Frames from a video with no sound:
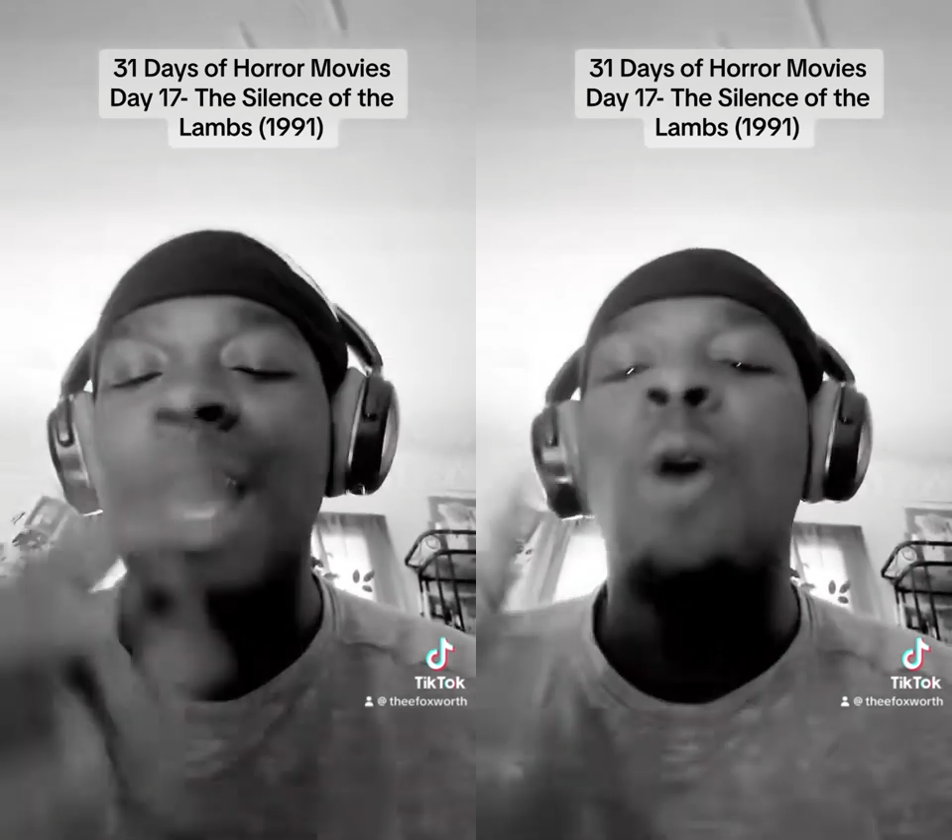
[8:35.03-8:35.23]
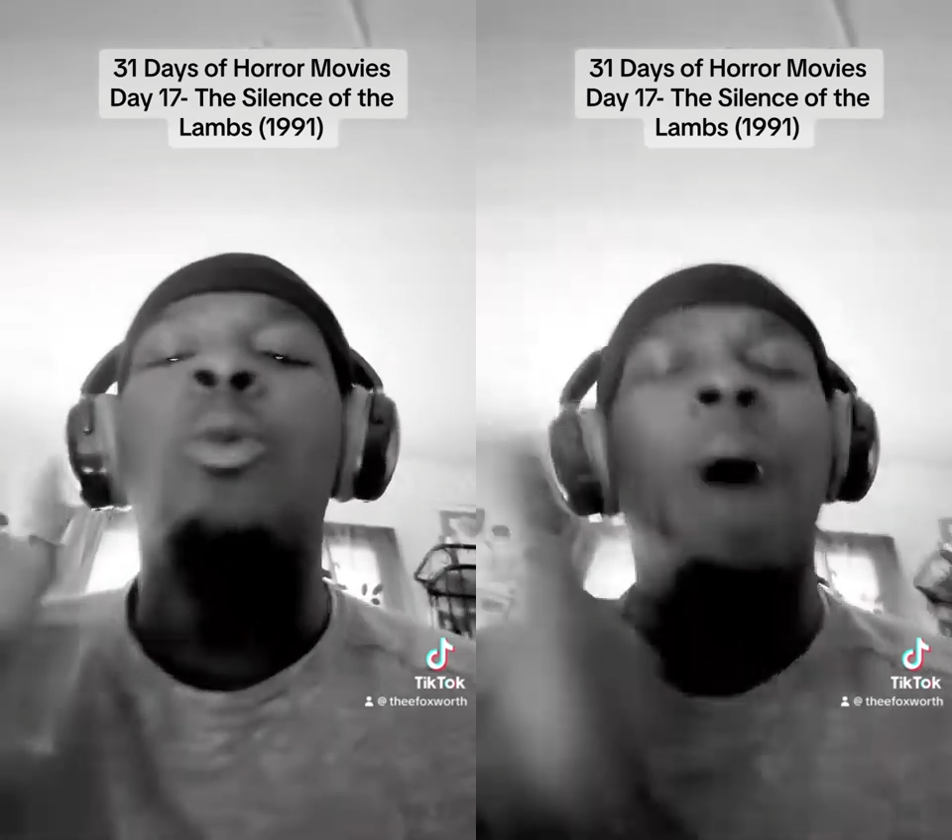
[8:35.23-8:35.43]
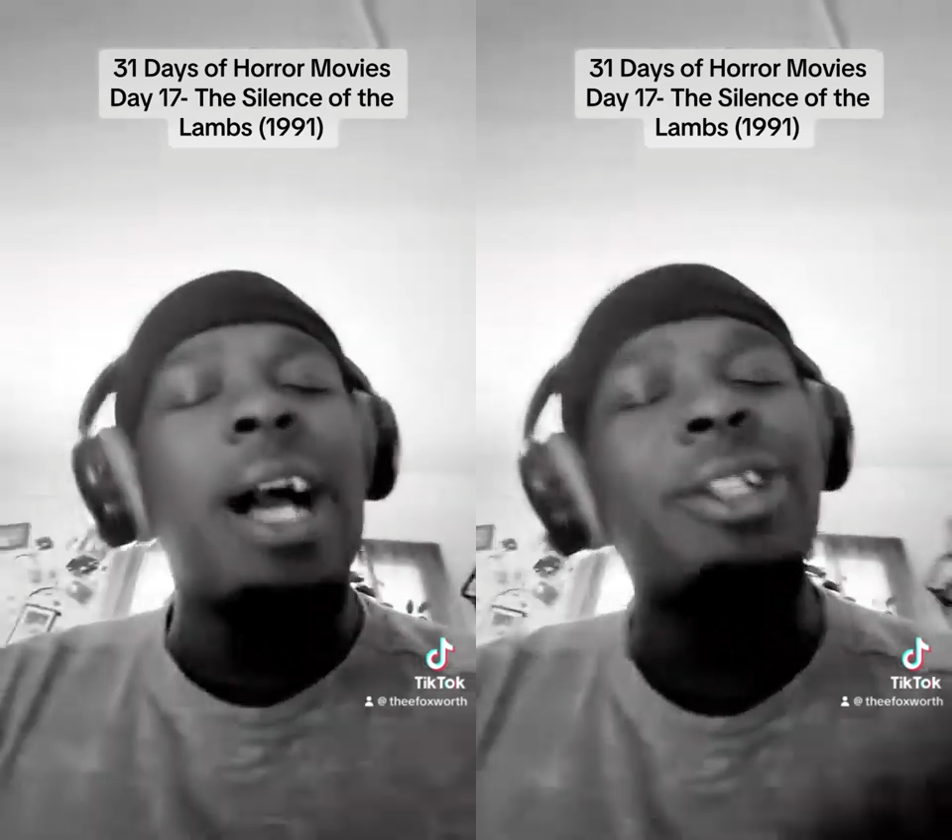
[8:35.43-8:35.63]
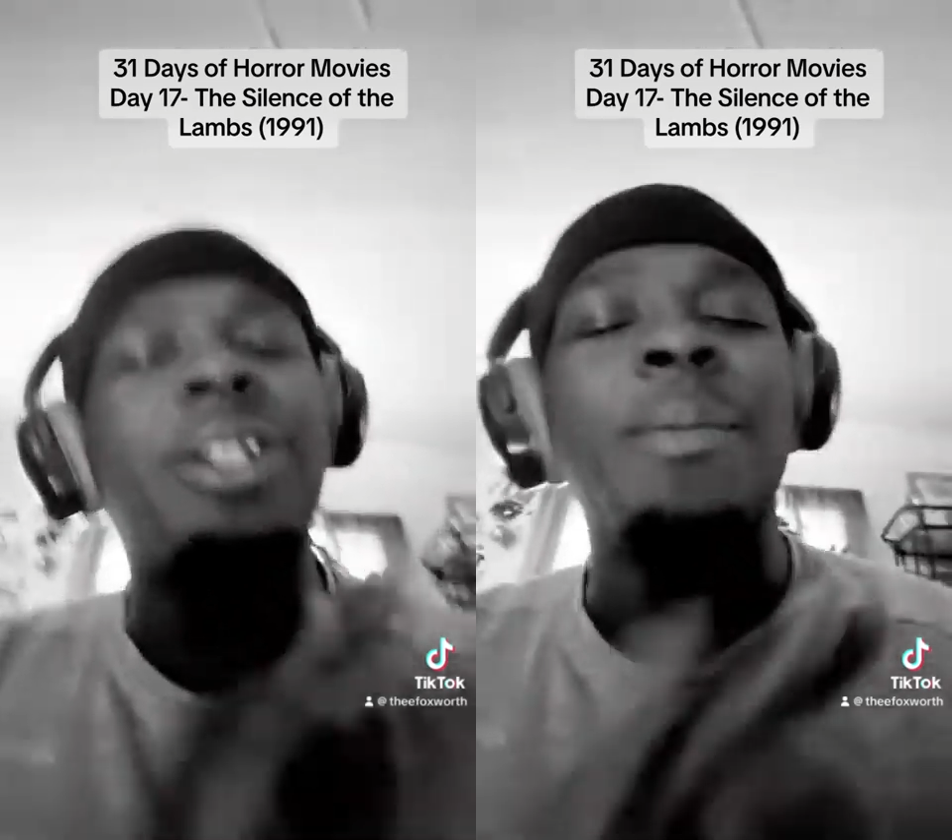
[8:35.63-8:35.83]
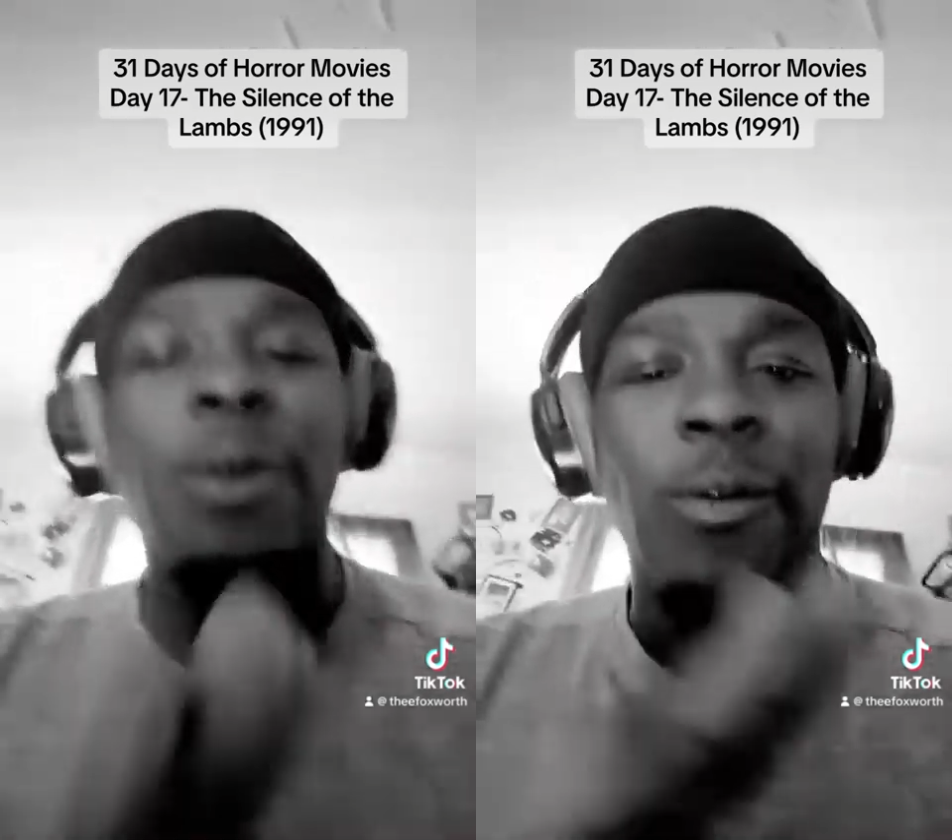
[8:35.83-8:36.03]
watch
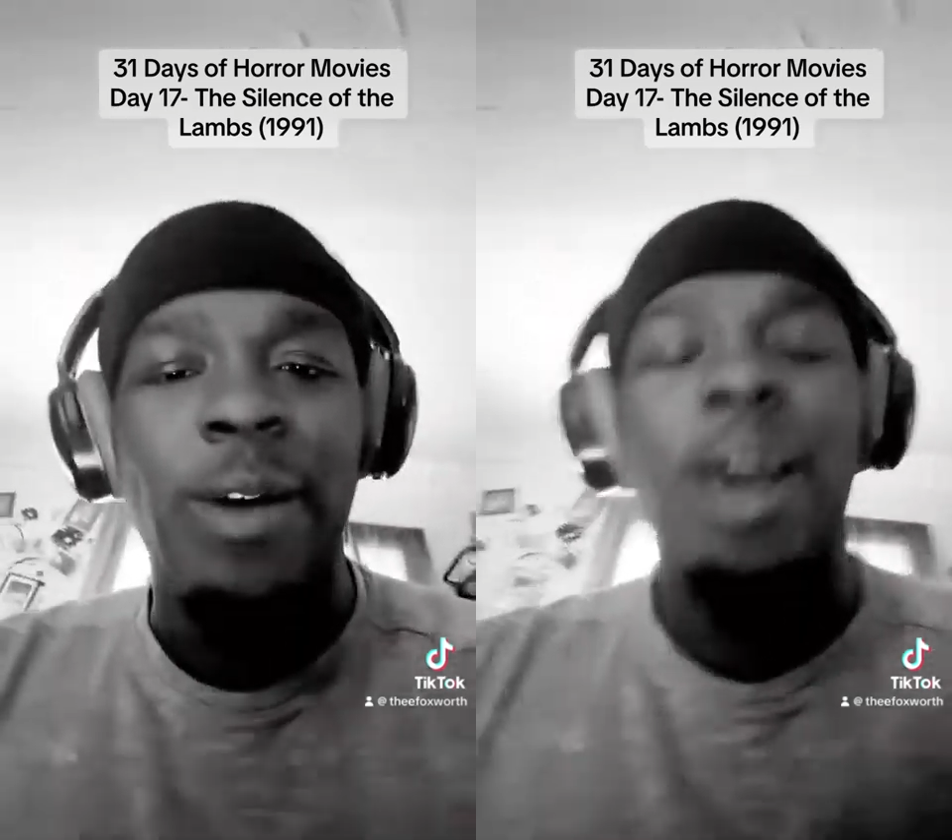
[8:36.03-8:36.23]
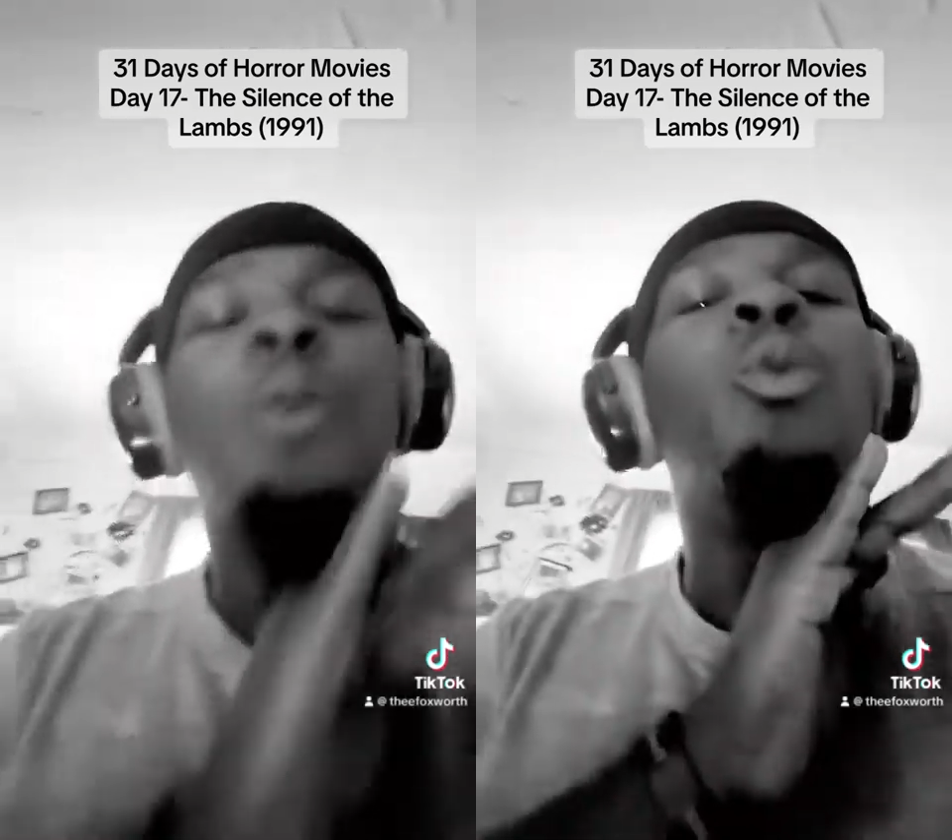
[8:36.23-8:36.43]
the movie.